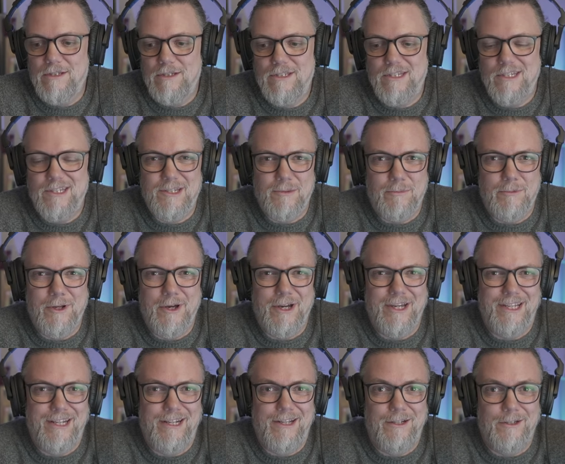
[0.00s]
since I'm not
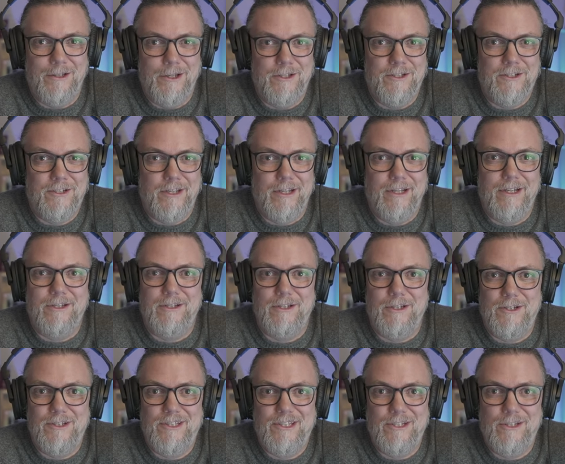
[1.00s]
eating lunch like I
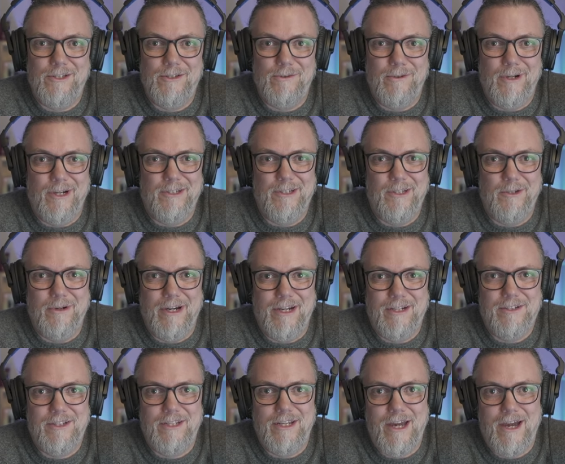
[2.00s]
used to, I do
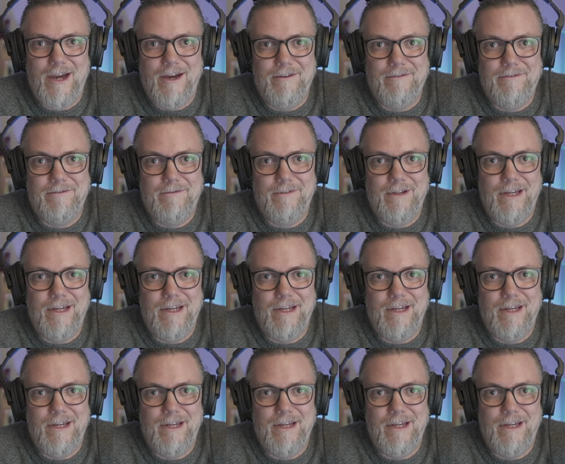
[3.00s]
actually have,